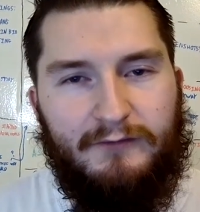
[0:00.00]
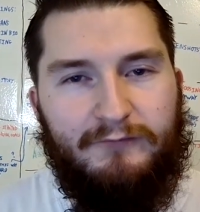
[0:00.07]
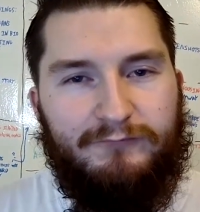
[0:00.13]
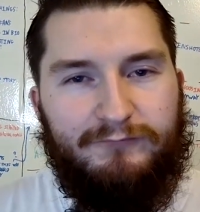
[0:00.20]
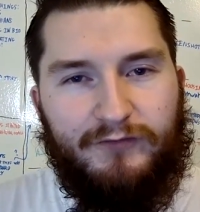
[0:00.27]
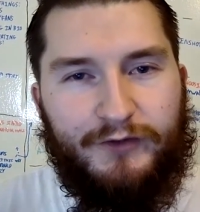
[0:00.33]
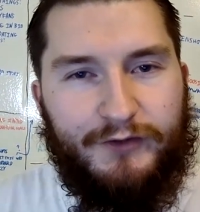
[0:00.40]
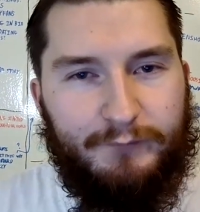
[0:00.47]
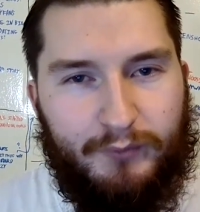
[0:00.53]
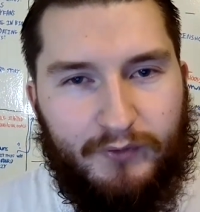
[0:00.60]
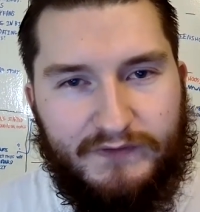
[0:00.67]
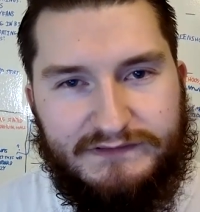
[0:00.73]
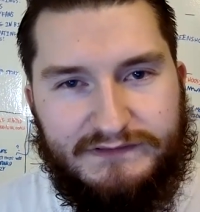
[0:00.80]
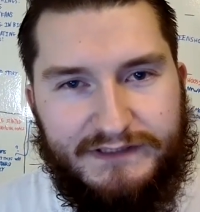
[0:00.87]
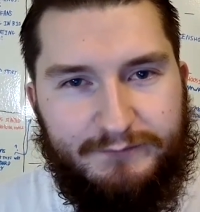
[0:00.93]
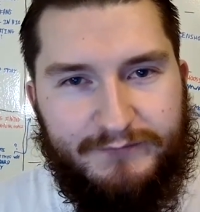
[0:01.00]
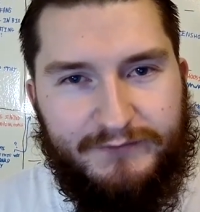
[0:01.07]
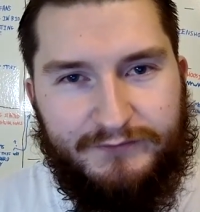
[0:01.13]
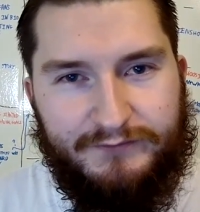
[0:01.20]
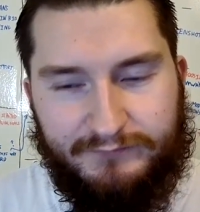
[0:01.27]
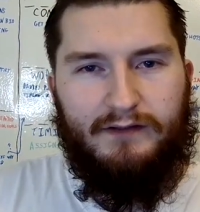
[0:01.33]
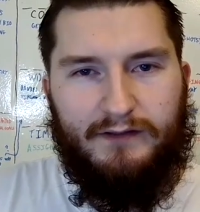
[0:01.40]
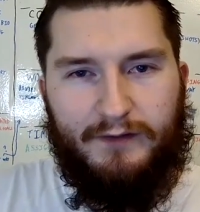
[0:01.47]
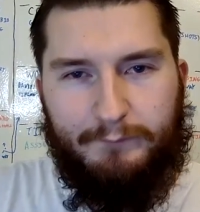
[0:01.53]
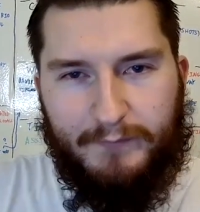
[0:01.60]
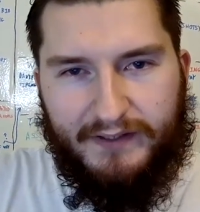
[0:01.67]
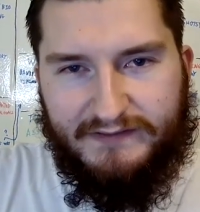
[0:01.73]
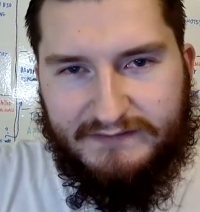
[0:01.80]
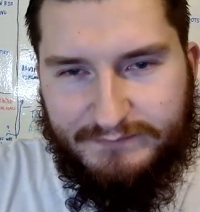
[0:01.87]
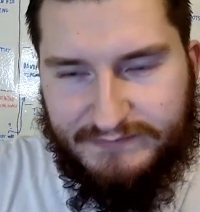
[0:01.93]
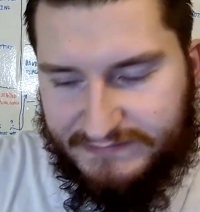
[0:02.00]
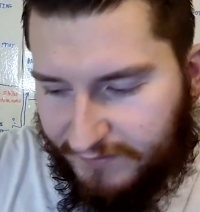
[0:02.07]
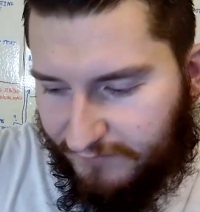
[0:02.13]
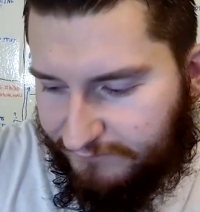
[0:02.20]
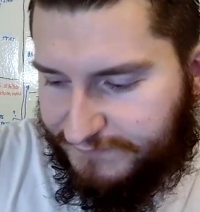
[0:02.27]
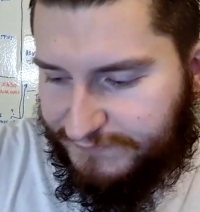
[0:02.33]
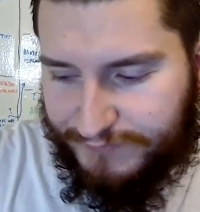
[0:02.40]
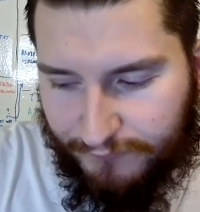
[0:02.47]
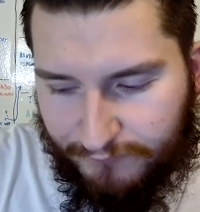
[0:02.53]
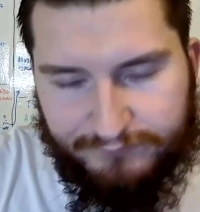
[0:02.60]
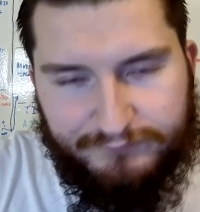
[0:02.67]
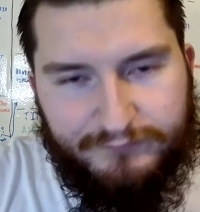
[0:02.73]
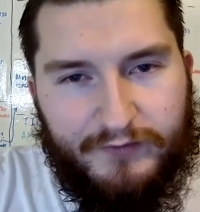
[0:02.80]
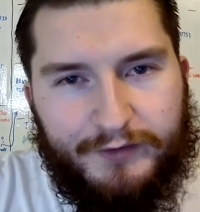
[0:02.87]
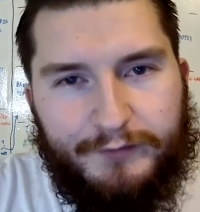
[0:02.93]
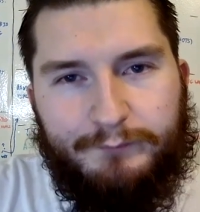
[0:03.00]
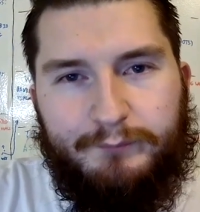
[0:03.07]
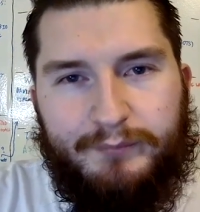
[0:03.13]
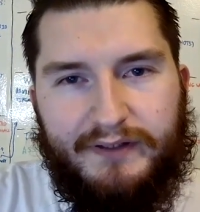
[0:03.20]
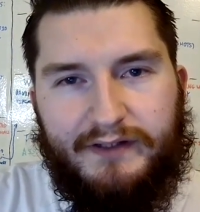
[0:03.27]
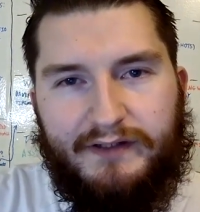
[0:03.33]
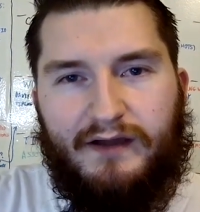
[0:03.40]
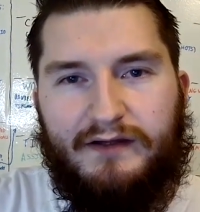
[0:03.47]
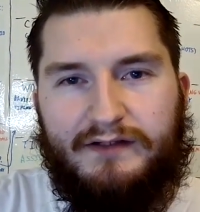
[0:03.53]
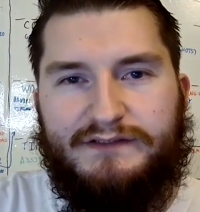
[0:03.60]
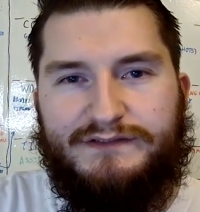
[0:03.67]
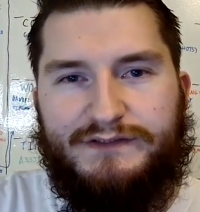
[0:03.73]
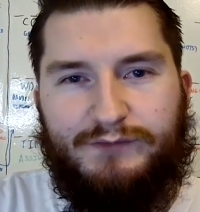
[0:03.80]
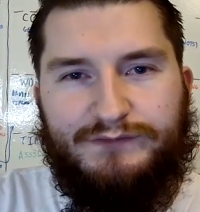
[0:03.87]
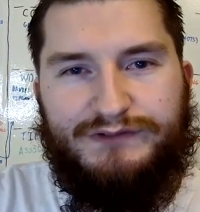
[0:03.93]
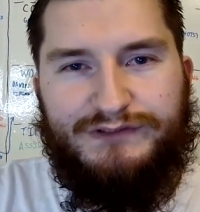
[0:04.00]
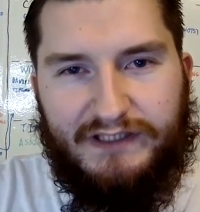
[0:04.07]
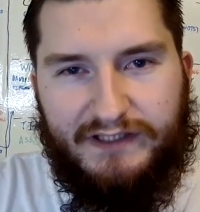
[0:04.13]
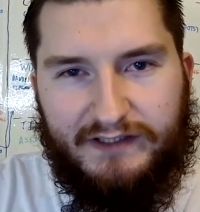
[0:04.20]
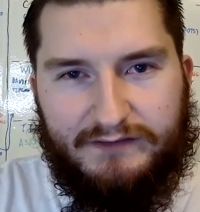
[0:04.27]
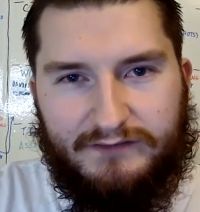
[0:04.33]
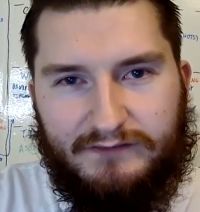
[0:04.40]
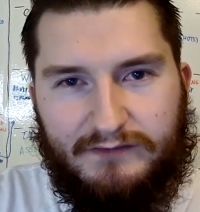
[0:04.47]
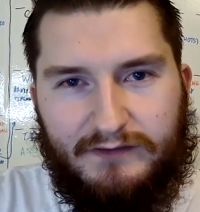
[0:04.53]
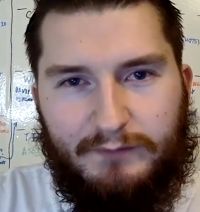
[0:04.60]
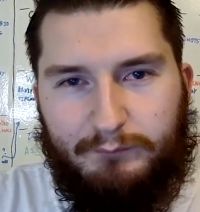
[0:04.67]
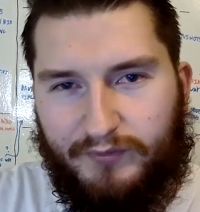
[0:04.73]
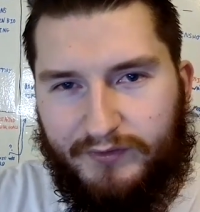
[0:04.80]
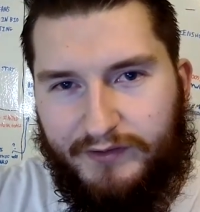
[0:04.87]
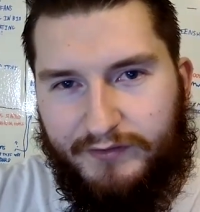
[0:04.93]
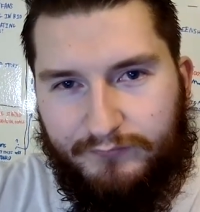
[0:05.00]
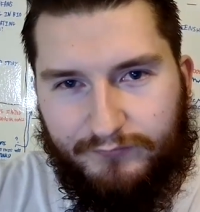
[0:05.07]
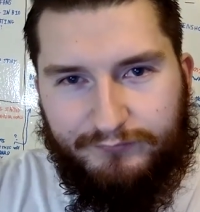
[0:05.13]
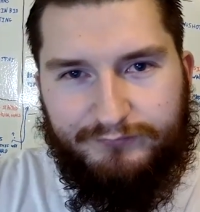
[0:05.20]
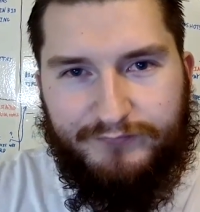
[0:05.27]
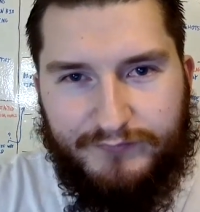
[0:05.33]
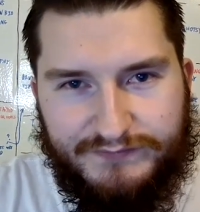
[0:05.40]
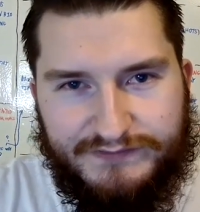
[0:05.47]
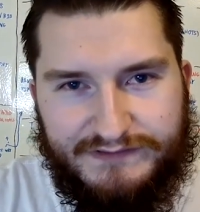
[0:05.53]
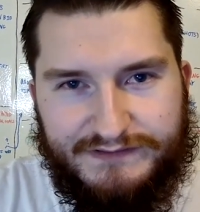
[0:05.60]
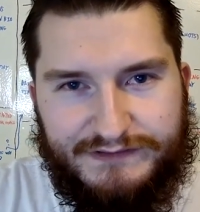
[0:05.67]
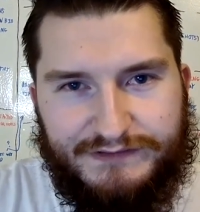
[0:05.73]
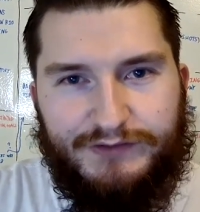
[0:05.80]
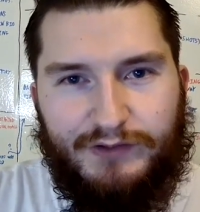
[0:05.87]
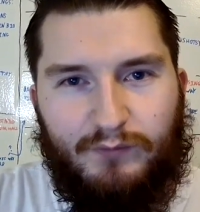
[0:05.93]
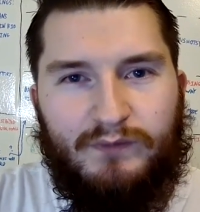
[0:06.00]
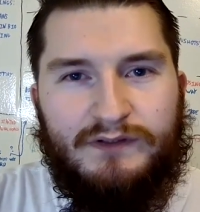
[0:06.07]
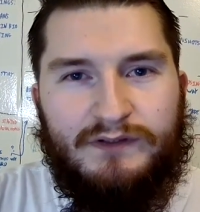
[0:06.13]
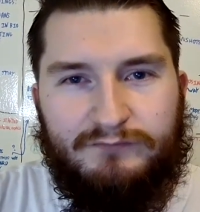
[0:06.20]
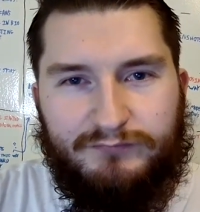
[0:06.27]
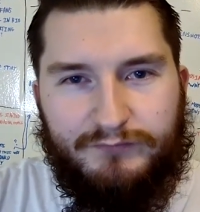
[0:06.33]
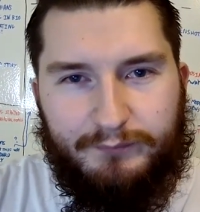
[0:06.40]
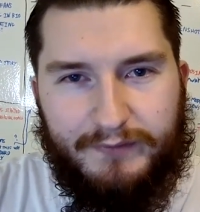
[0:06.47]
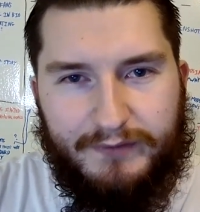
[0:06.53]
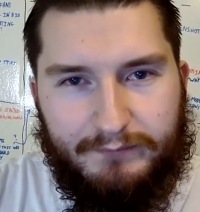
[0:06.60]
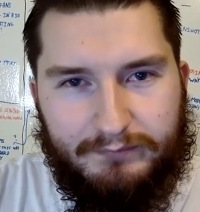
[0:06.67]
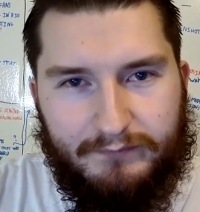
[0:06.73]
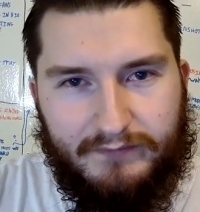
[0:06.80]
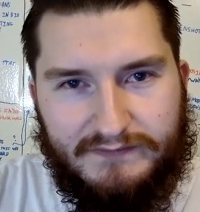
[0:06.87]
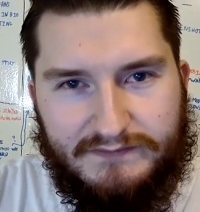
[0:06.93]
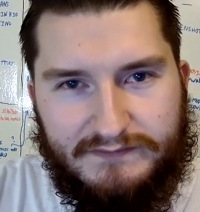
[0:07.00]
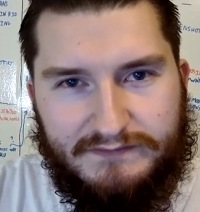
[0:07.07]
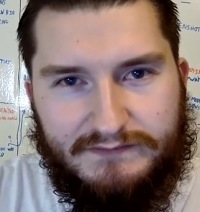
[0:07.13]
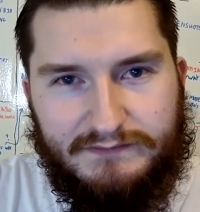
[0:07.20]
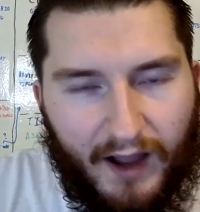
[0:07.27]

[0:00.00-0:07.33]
Fucking pussy move. He makes himself so fucking big on his own channel, but he refuses to go on other people's.